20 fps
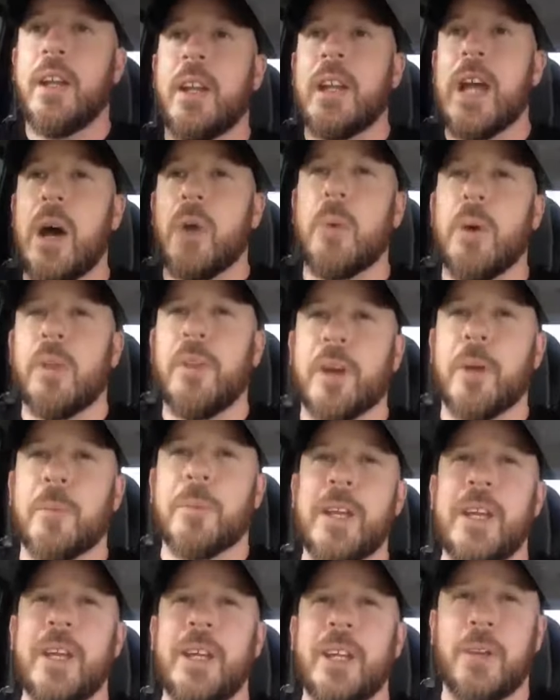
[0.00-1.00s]
Now, will there
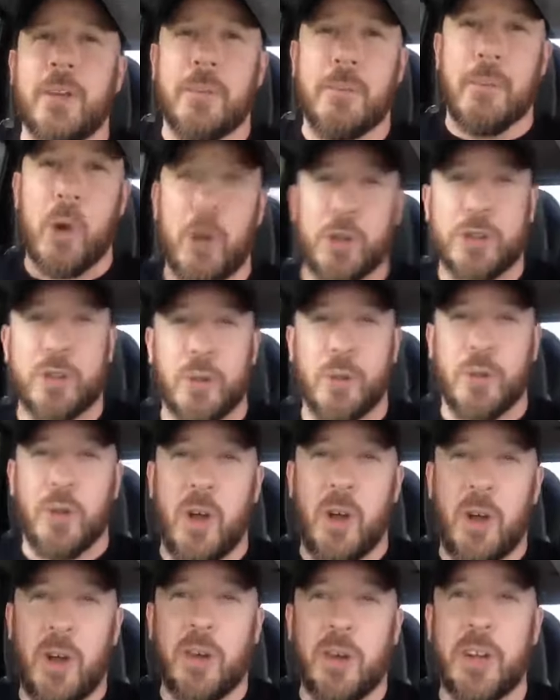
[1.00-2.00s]
be martial
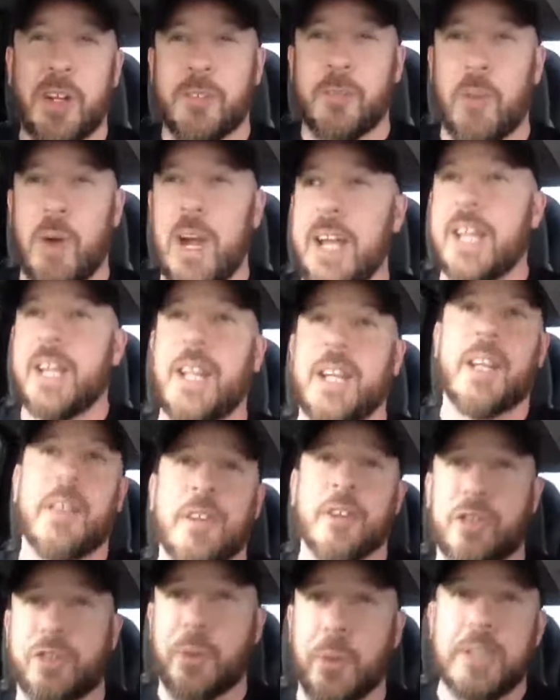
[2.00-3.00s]
law and rioting in
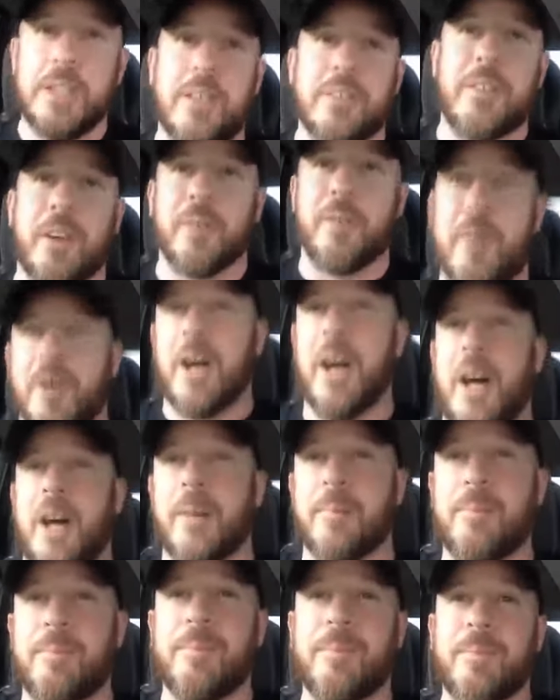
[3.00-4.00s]
the streets if,
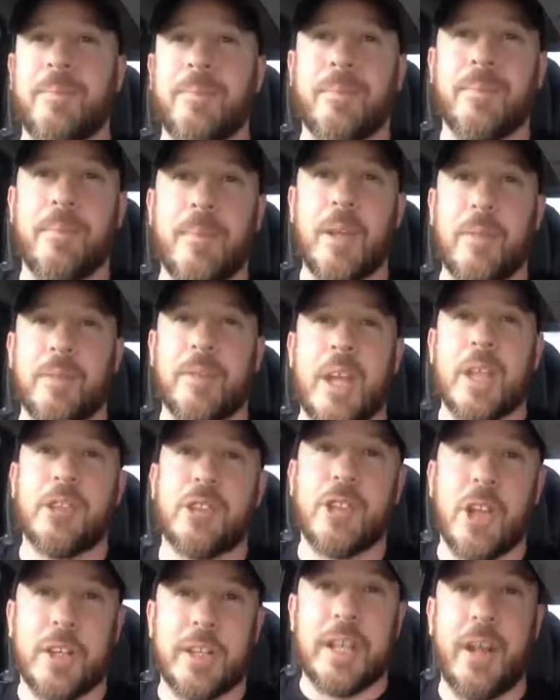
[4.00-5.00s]
uh, if they
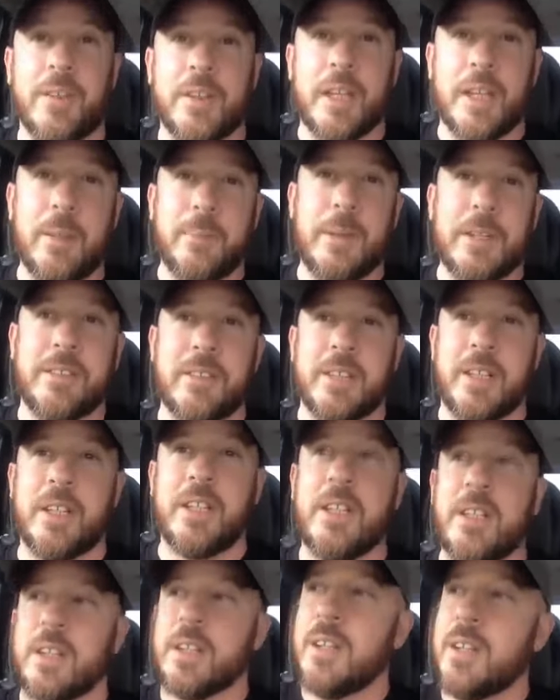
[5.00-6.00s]
shut down the
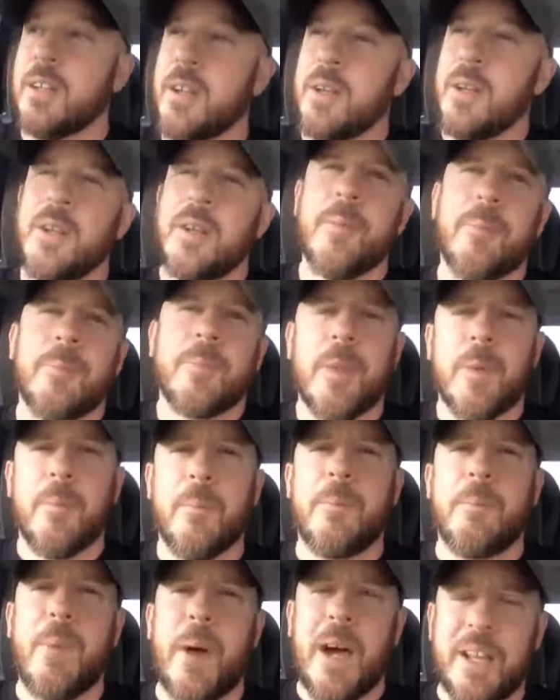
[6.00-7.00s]

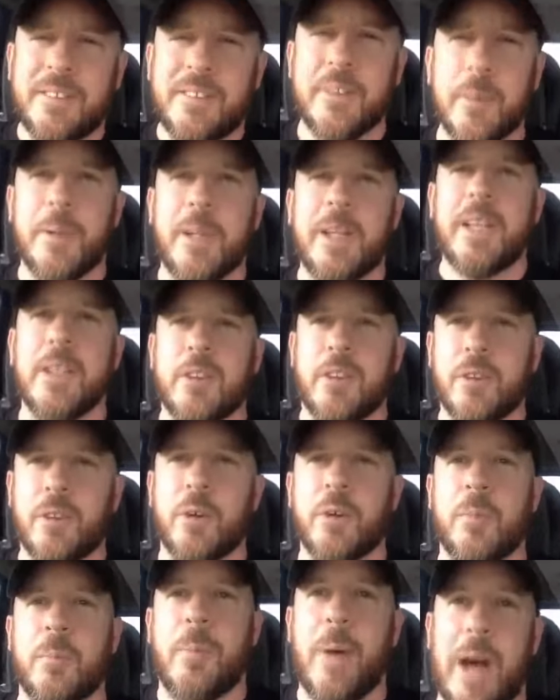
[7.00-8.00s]
EBT? Possibly in
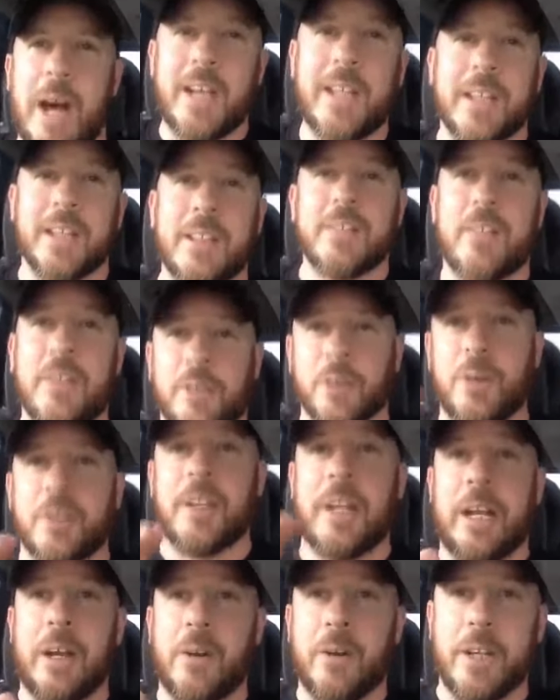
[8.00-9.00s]
certain pockets,
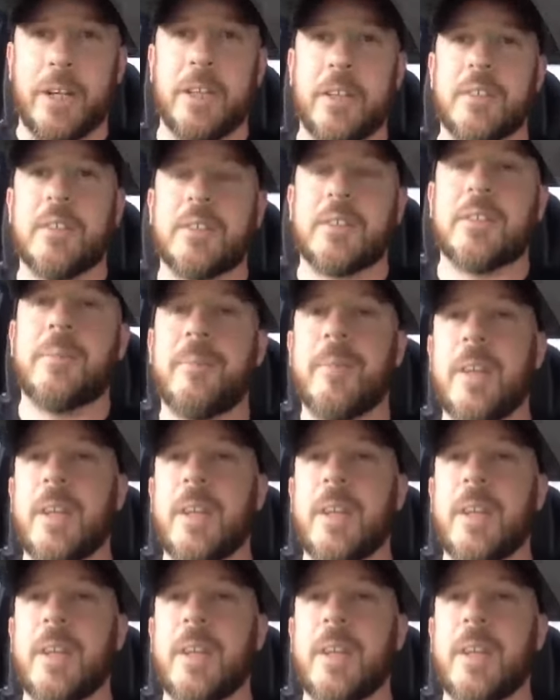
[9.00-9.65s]
certain areas.